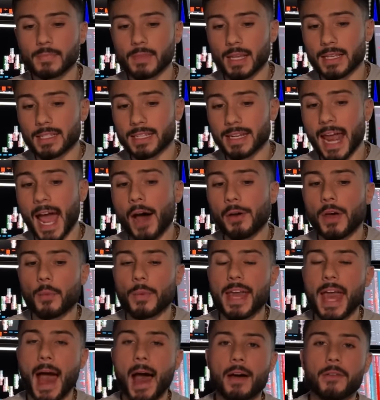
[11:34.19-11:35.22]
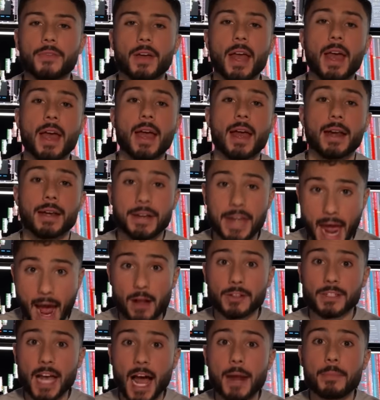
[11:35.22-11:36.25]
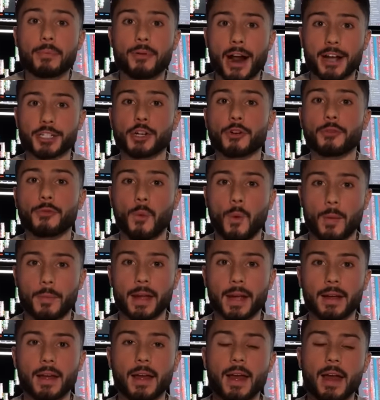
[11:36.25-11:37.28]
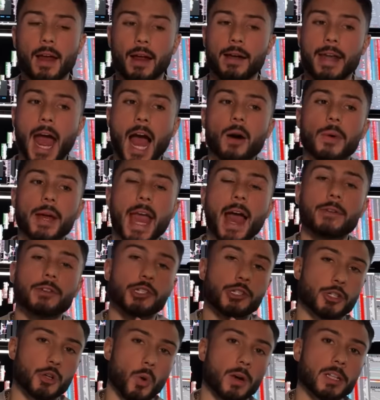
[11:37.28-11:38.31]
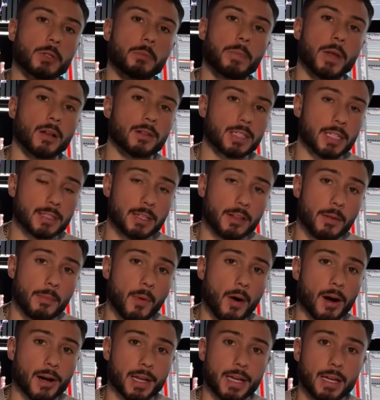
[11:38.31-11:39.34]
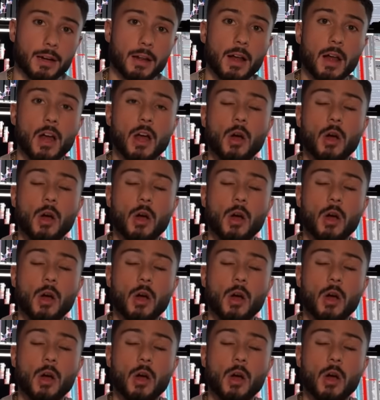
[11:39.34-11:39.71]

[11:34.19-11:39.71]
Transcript: is now that we have downside pressure forming, now we have shorts built into the market,